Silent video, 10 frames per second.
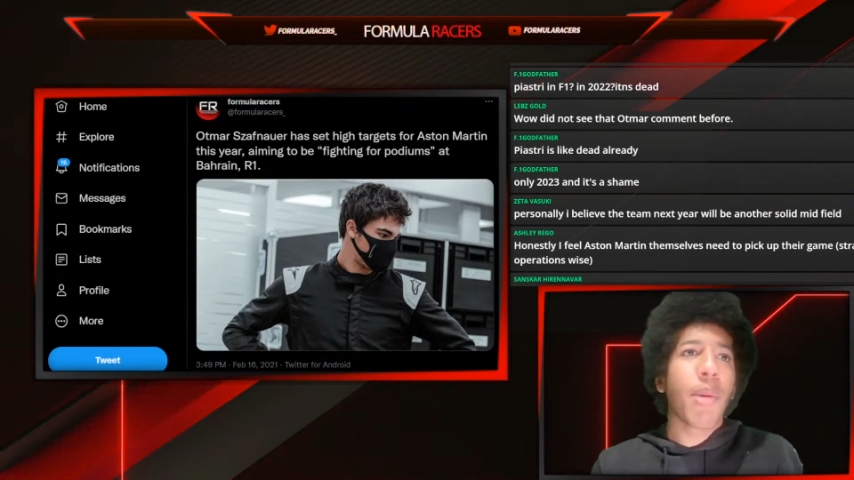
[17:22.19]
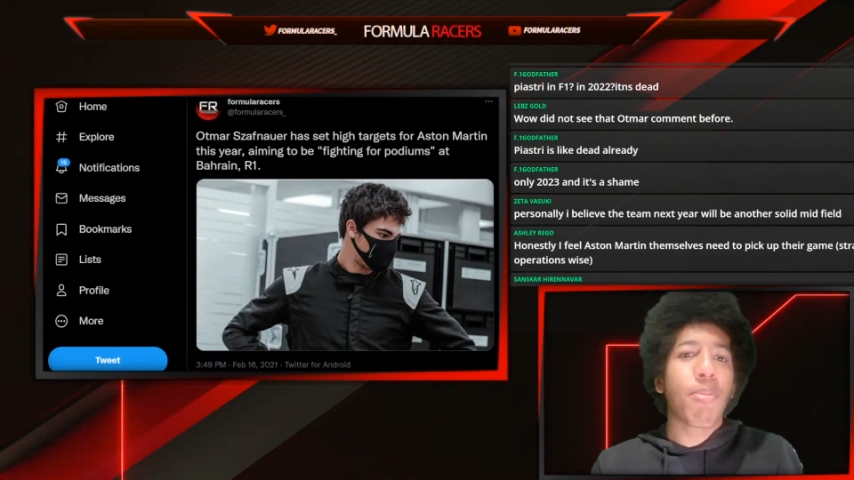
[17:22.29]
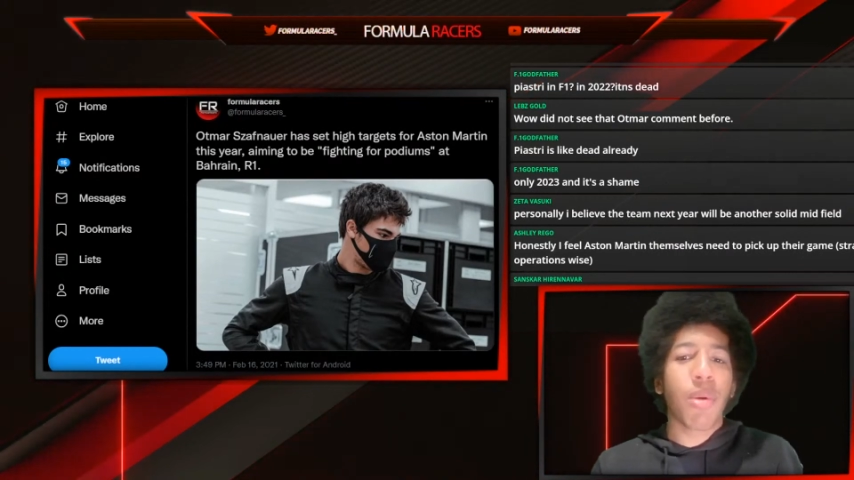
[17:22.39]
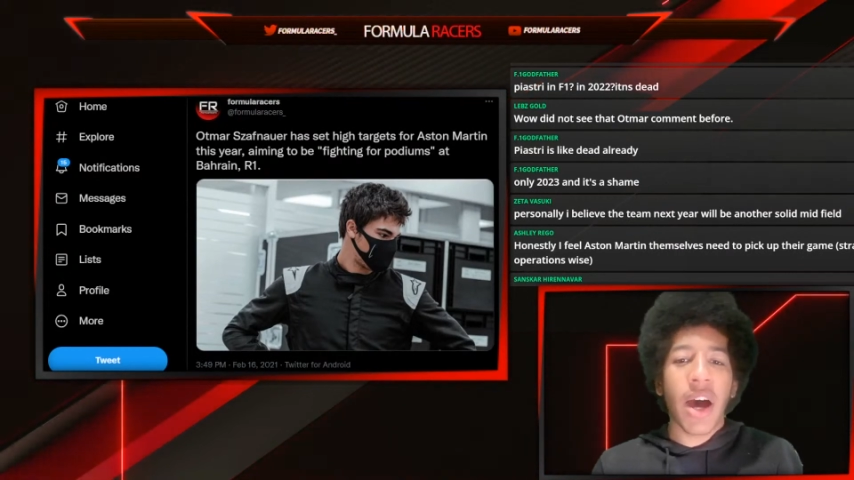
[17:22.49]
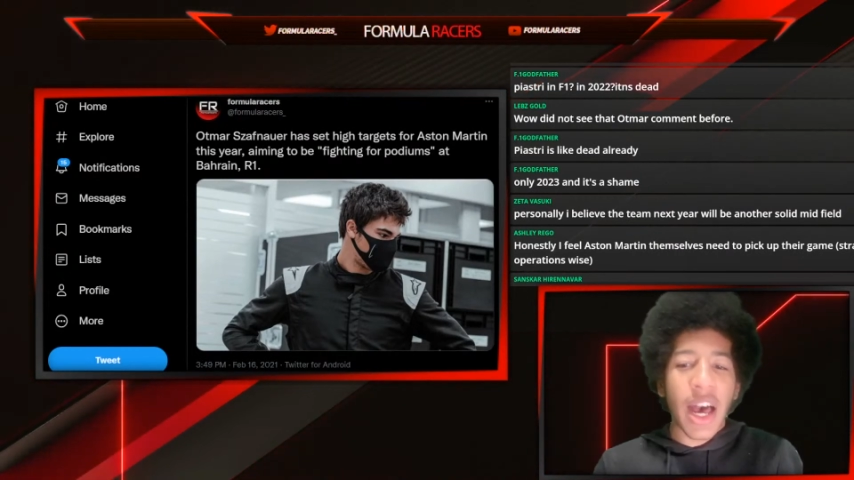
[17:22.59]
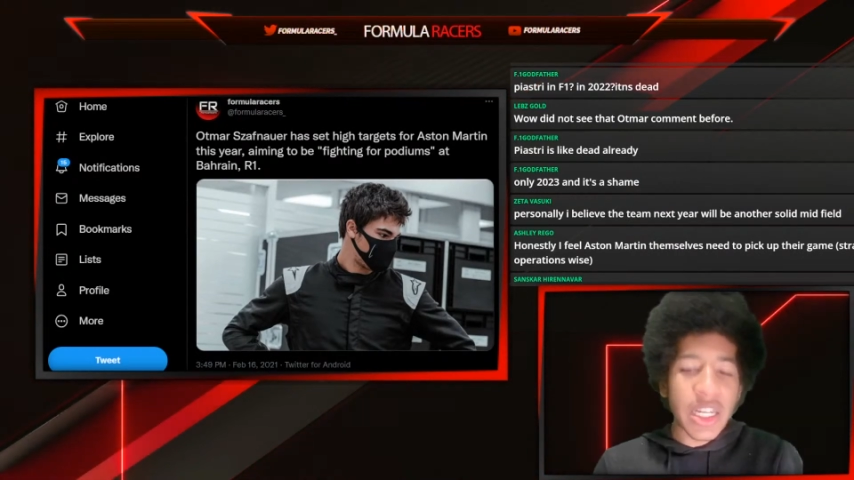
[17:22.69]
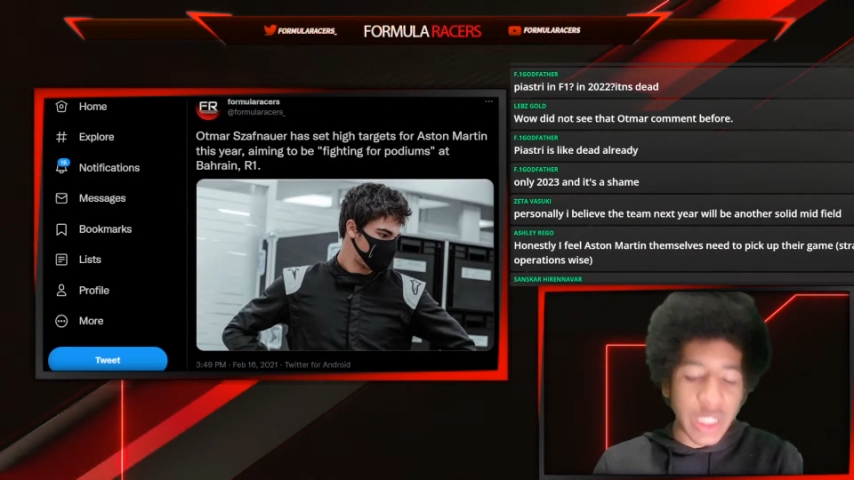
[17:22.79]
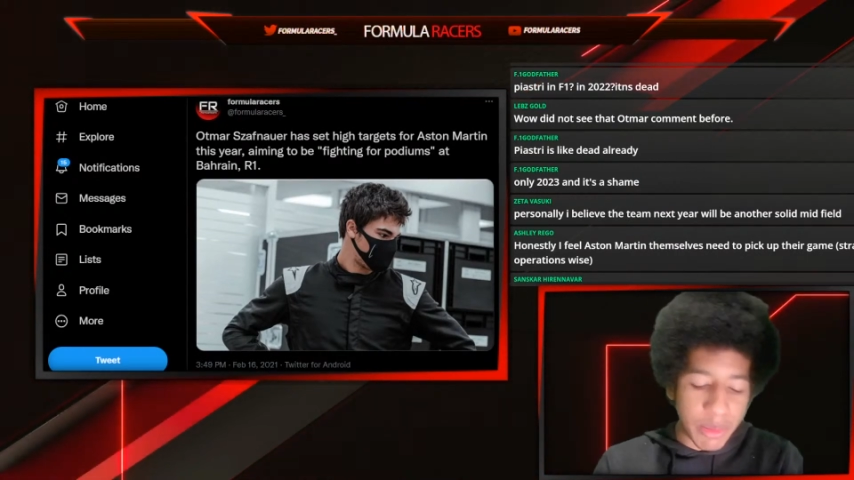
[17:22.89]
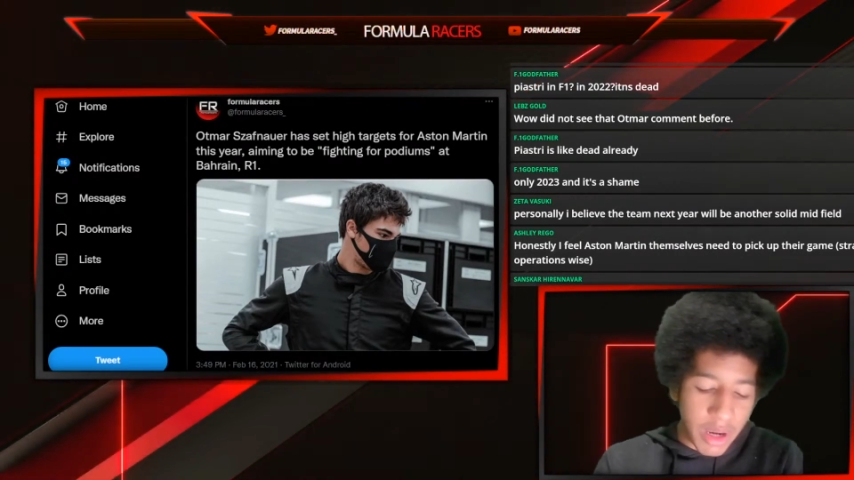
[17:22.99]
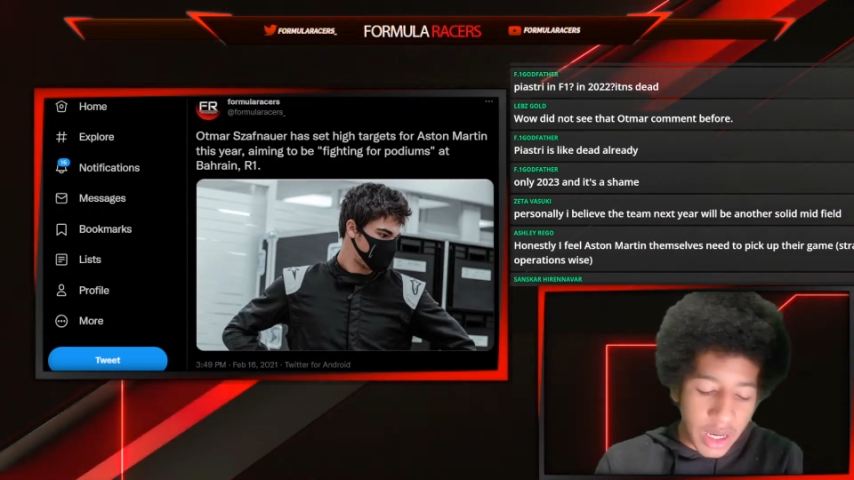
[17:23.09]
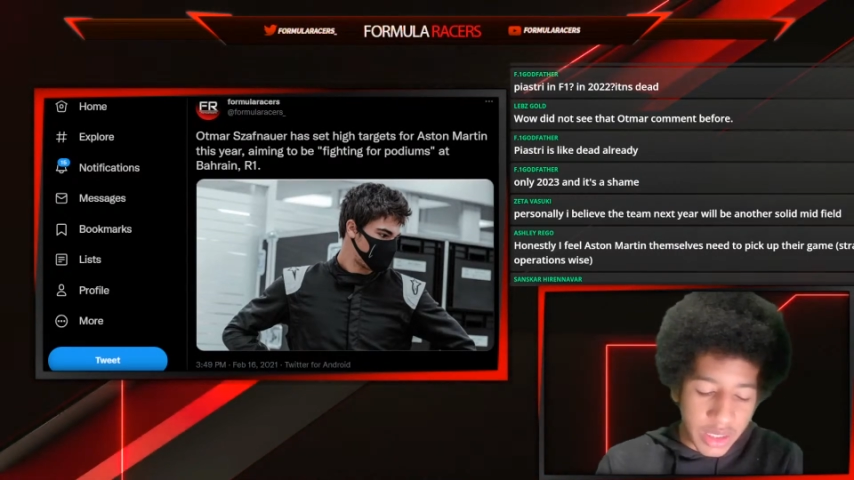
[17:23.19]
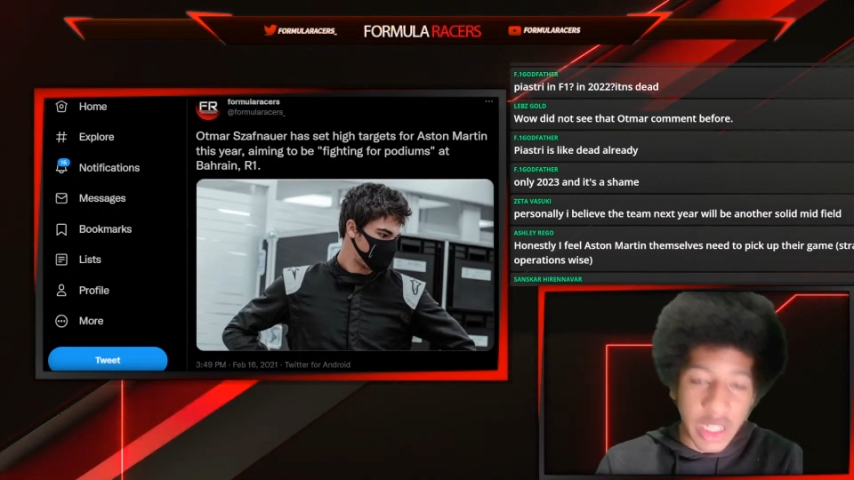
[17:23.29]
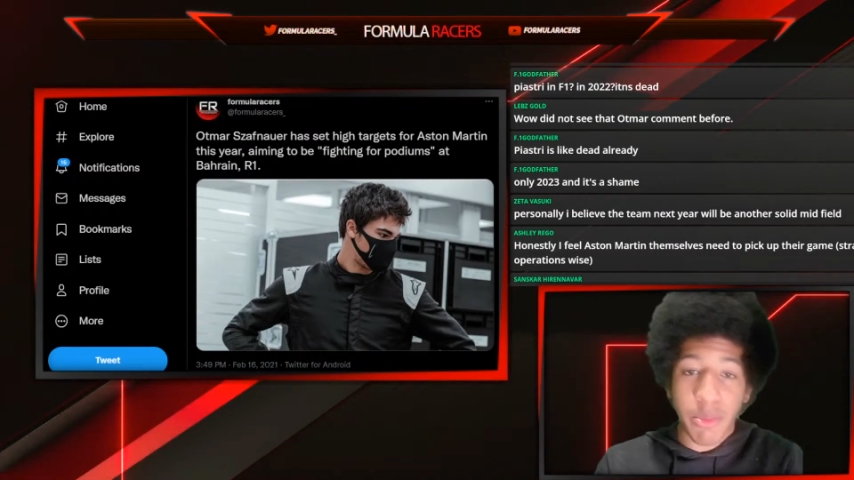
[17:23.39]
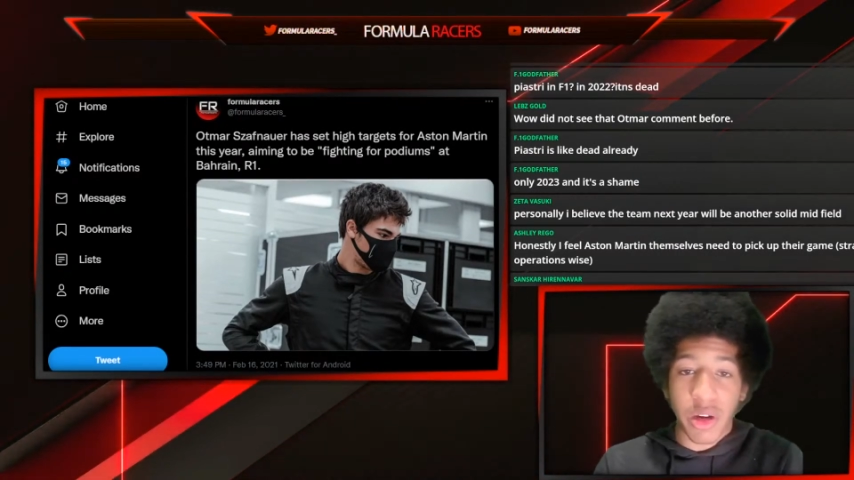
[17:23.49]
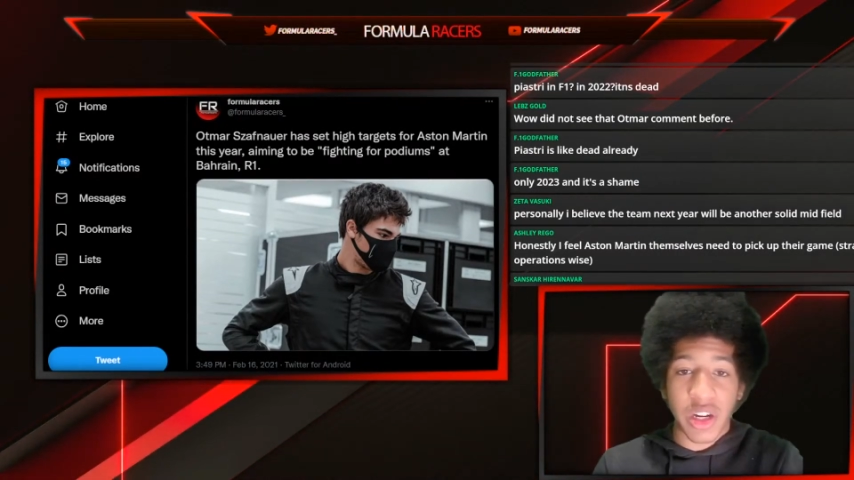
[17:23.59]
But Aston
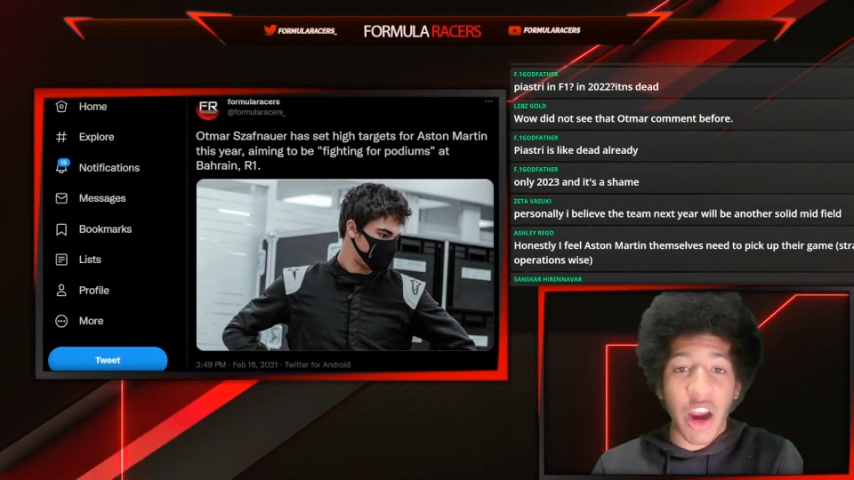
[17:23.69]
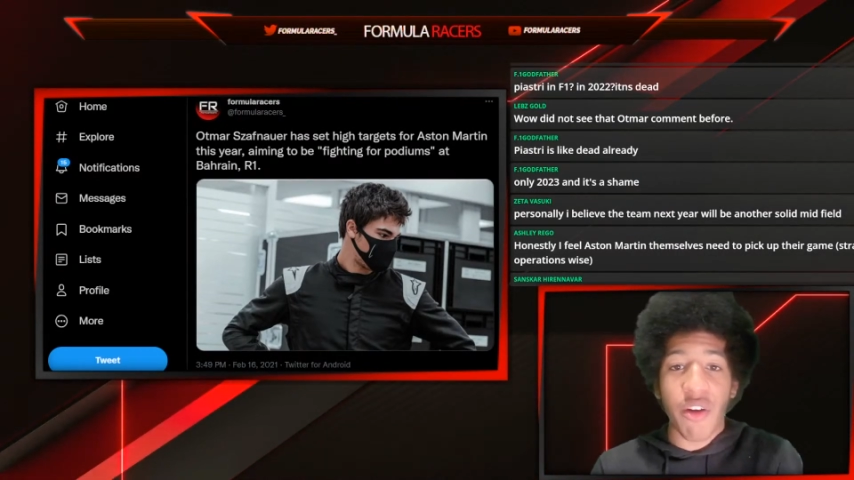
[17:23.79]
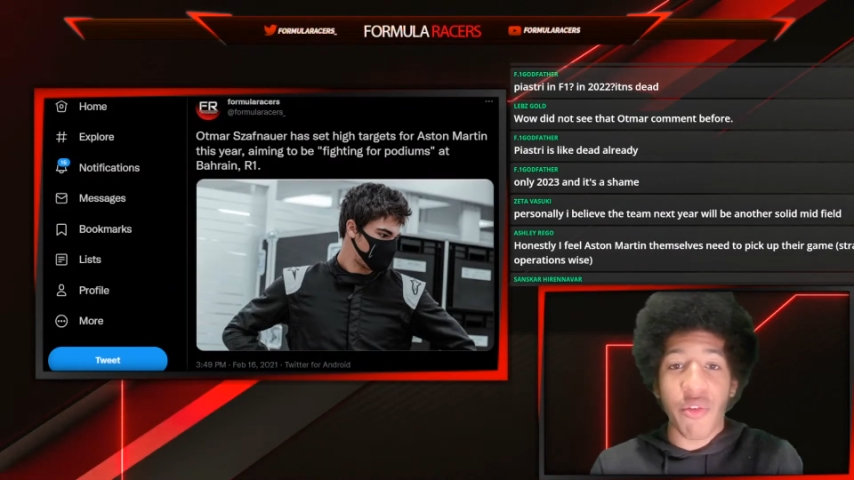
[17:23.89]
Martin, McLaren,